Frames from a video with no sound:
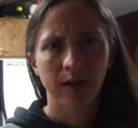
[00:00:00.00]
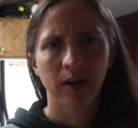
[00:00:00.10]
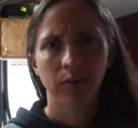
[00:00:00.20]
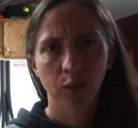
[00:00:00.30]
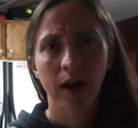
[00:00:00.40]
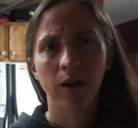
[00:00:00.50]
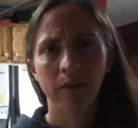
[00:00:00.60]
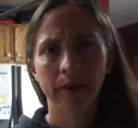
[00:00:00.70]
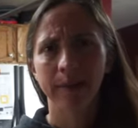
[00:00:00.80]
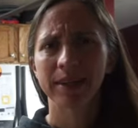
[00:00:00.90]
Wow. Well,
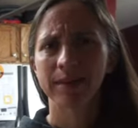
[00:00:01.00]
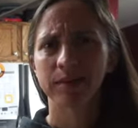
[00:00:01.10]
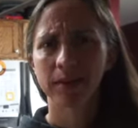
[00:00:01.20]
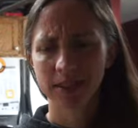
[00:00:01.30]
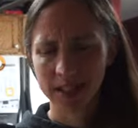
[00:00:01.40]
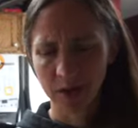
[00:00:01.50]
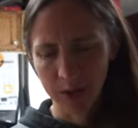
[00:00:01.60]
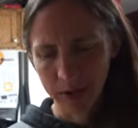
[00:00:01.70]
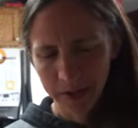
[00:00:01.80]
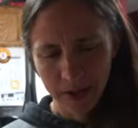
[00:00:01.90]
how many times are we going to say
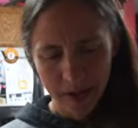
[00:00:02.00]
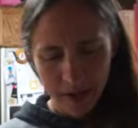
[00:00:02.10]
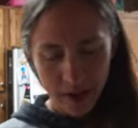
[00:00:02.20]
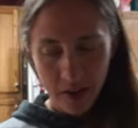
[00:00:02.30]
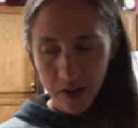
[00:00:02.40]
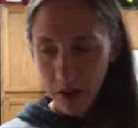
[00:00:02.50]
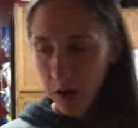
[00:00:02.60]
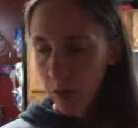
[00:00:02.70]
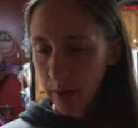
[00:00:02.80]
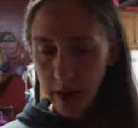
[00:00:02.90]
well?
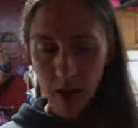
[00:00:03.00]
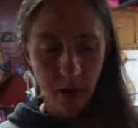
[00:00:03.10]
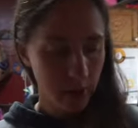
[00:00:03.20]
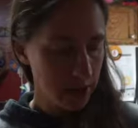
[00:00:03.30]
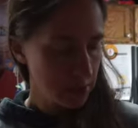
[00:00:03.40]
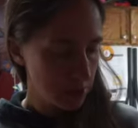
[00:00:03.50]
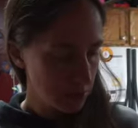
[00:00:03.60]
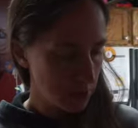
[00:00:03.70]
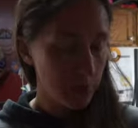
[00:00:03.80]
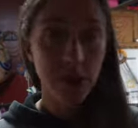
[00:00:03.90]
So I'm going
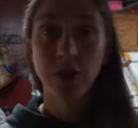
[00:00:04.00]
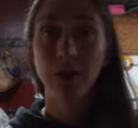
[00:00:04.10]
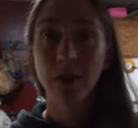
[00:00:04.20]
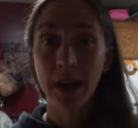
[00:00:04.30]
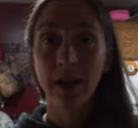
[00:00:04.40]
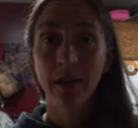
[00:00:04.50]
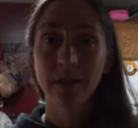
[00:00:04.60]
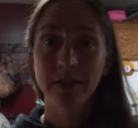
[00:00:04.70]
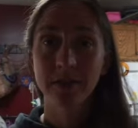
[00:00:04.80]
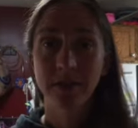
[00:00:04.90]
to show you how
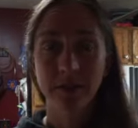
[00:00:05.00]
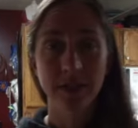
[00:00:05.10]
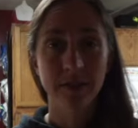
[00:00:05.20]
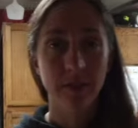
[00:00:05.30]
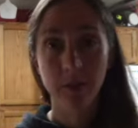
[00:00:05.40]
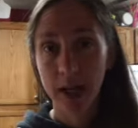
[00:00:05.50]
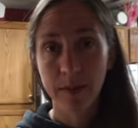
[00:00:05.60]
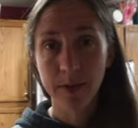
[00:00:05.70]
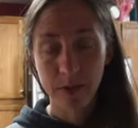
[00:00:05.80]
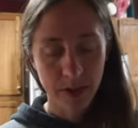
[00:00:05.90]
to do this, or what
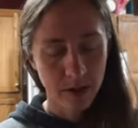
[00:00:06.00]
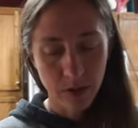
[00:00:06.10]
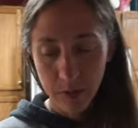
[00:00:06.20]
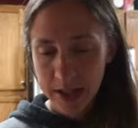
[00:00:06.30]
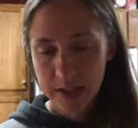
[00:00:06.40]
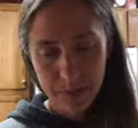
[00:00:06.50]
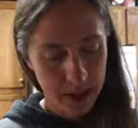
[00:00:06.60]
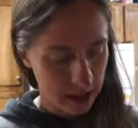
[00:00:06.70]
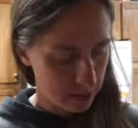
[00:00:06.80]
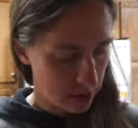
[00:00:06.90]
I'm doing, or the
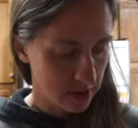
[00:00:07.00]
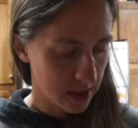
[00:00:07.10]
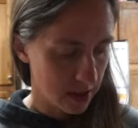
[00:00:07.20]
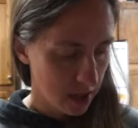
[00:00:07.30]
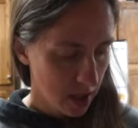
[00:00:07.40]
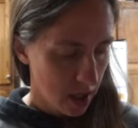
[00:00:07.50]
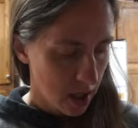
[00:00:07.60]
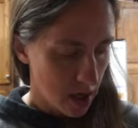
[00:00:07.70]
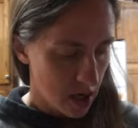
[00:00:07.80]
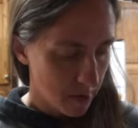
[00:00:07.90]
recipe I'm using.
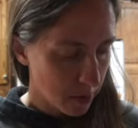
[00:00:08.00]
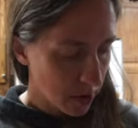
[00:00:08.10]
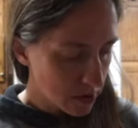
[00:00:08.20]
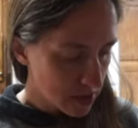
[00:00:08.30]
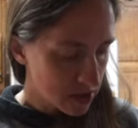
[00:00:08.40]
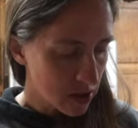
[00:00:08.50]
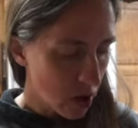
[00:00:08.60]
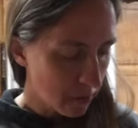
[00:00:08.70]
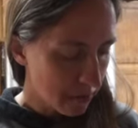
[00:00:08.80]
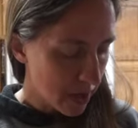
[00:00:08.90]
But we're using
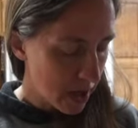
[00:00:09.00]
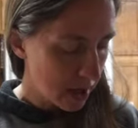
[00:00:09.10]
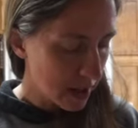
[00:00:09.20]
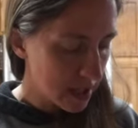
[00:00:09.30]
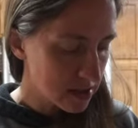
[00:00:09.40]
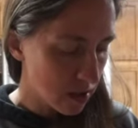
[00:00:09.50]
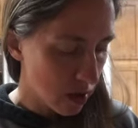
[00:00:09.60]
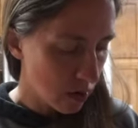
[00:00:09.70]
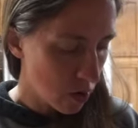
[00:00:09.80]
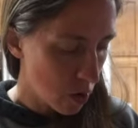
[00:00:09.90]
salt, light salt,